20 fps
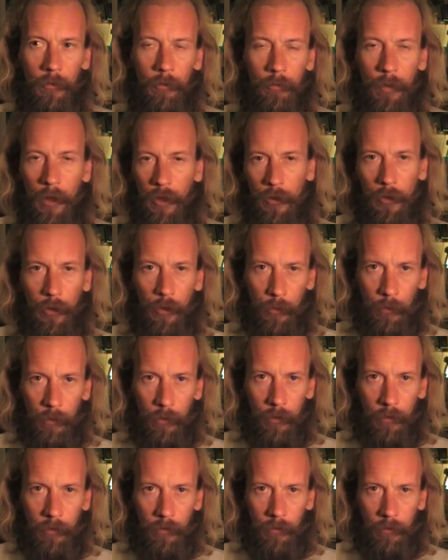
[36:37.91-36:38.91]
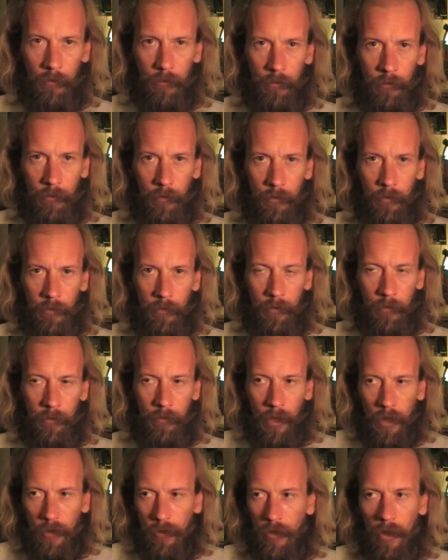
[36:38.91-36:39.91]
but you.
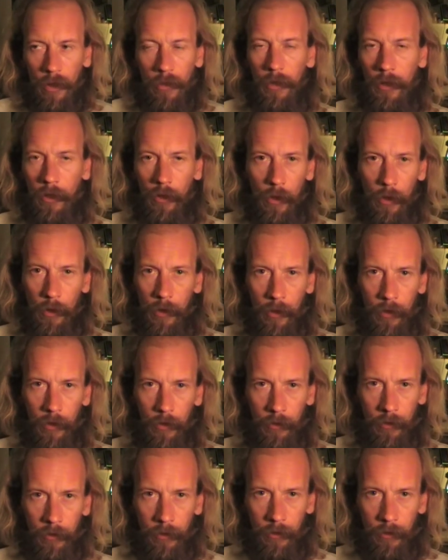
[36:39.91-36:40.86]
There's nothing going on.